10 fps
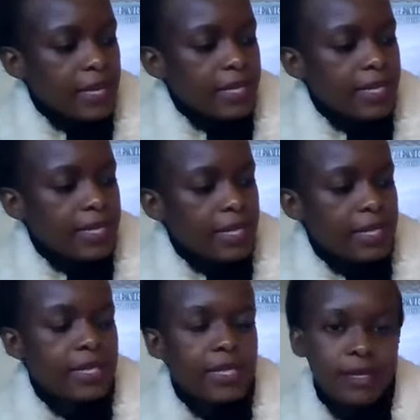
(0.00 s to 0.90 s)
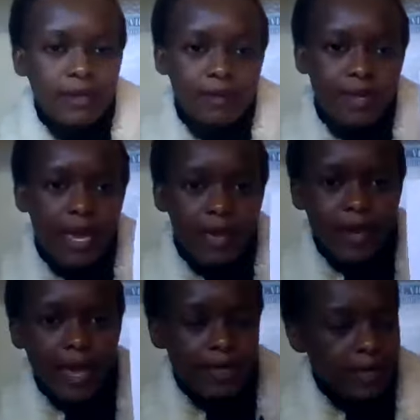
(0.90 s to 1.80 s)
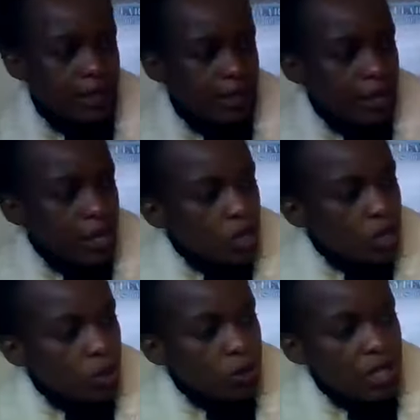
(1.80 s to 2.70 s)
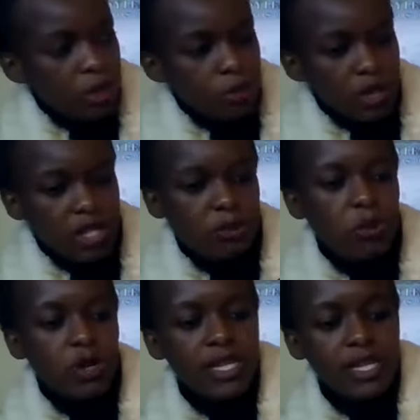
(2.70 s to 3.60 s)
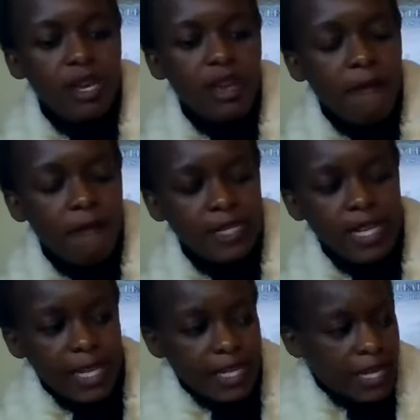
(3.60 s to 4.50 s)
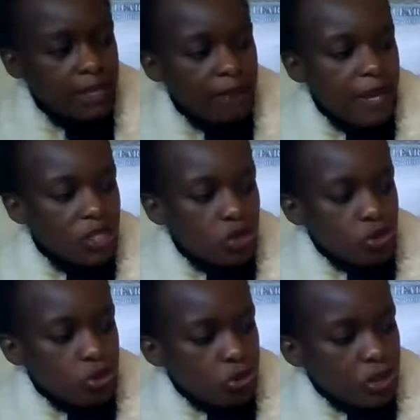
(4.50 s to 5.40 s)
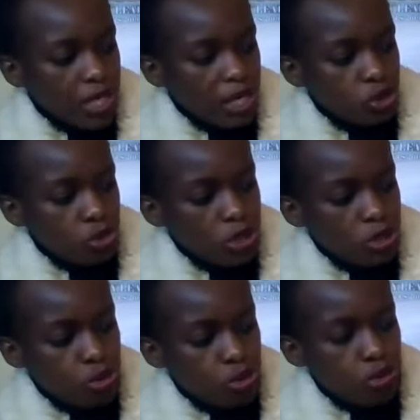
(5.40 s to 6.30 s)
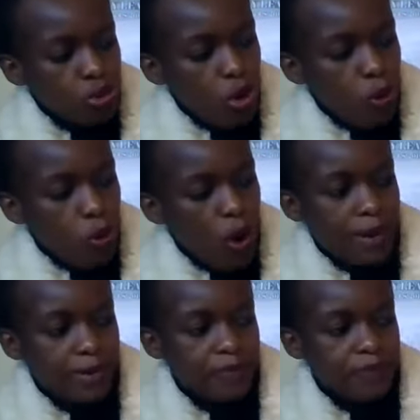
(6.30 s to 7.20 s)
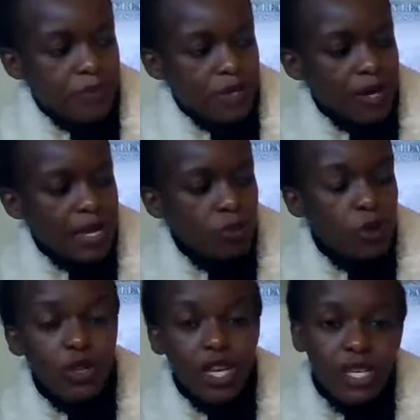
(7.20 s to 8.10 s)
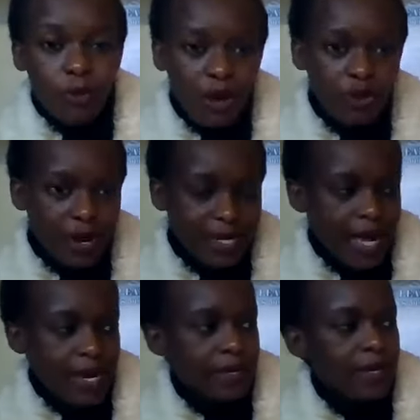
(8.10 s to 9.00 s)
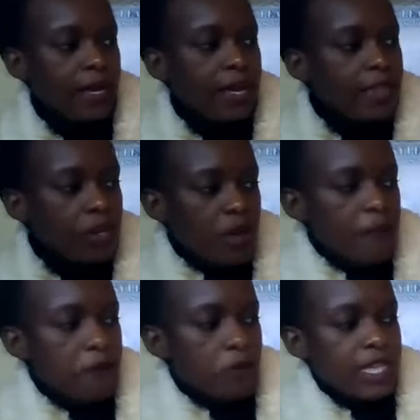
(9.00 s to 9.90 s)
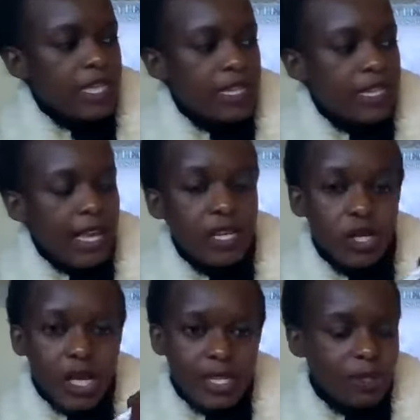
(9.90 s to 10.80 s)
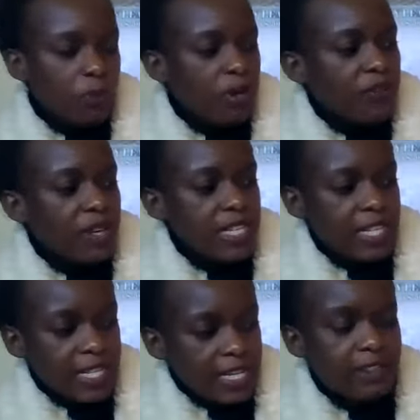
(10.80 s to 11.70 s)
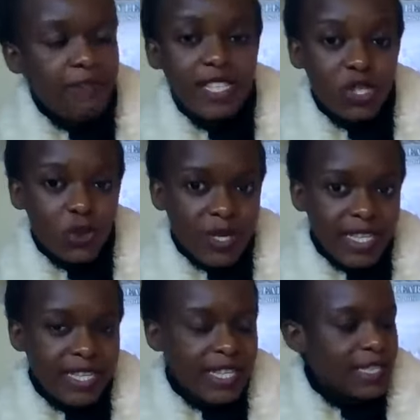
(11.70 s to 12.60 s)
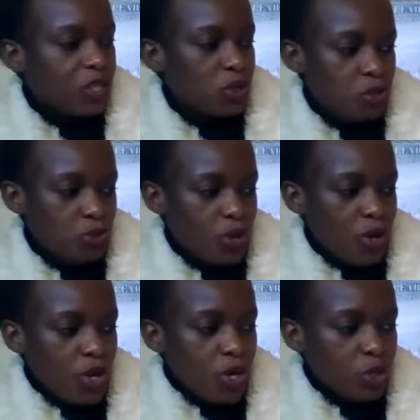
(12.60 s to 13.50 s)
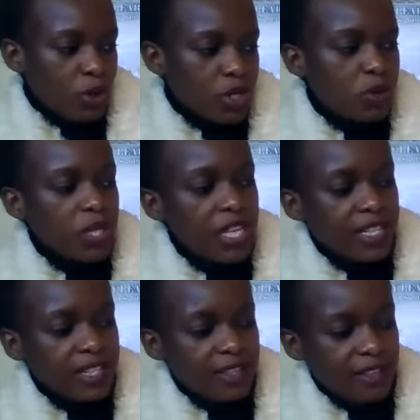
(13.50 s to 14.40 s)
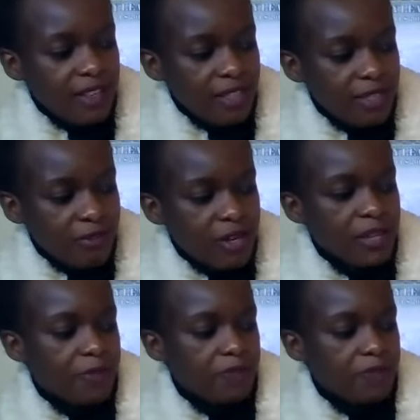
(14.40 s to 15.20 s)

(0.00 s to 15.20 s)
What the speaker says: 6, okay, like this. So you start with the smallest factor that can divide into 2. You say 2 into 2, 1, right? When you get a 1, you are done. Then you have your 6 this side, the smallest factor that can divide into a 6 is a 2. 2 into 6, 3.